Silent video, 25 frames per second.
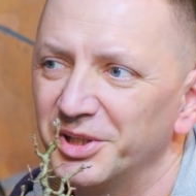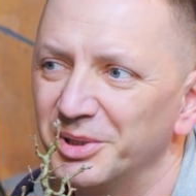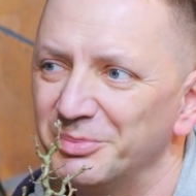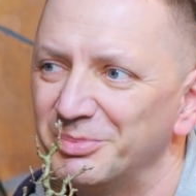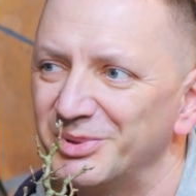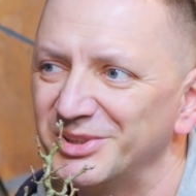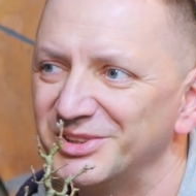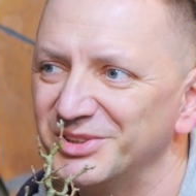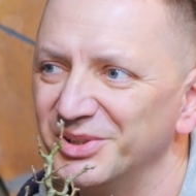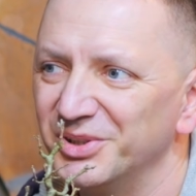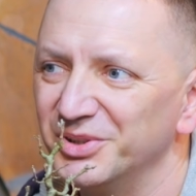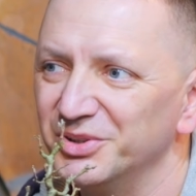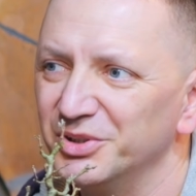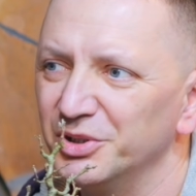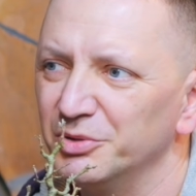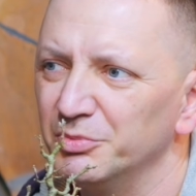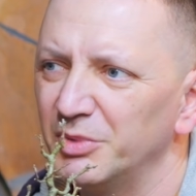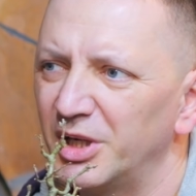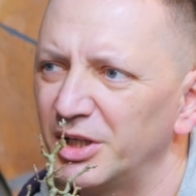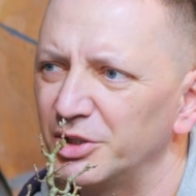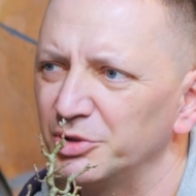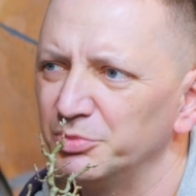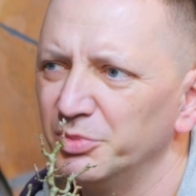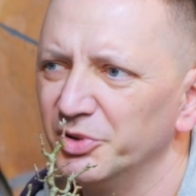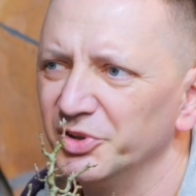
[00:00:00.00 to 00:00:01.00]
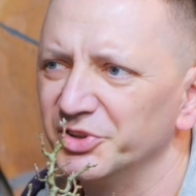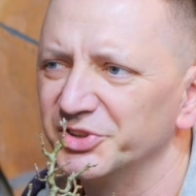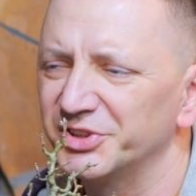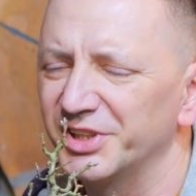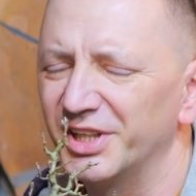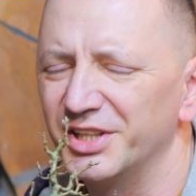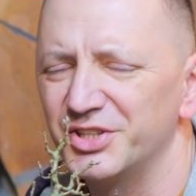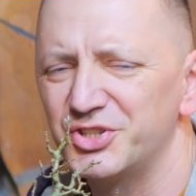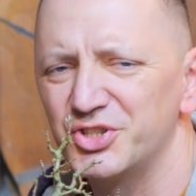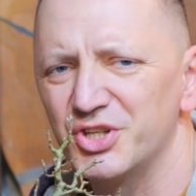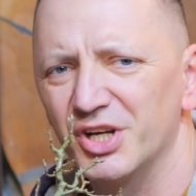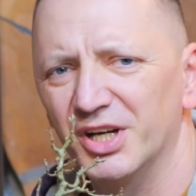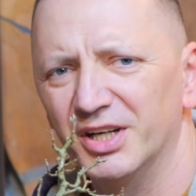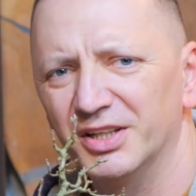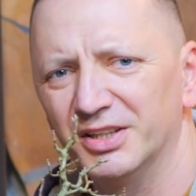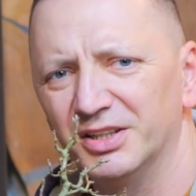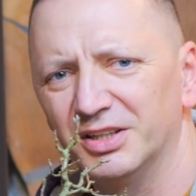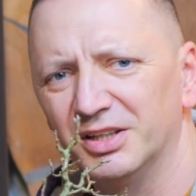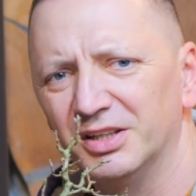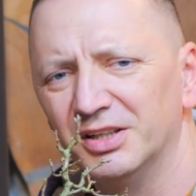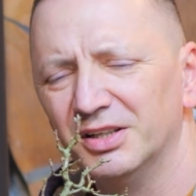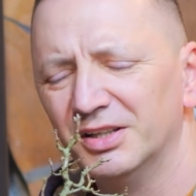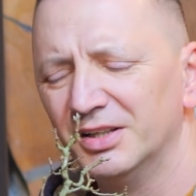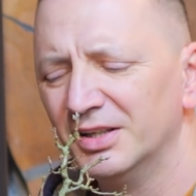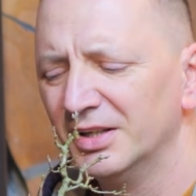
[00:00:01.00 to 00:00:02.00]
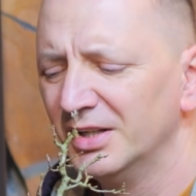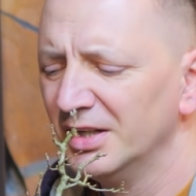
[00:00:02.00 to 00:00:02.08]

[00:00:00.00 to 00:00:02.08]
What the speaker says: episode on Maros Bonsai channel.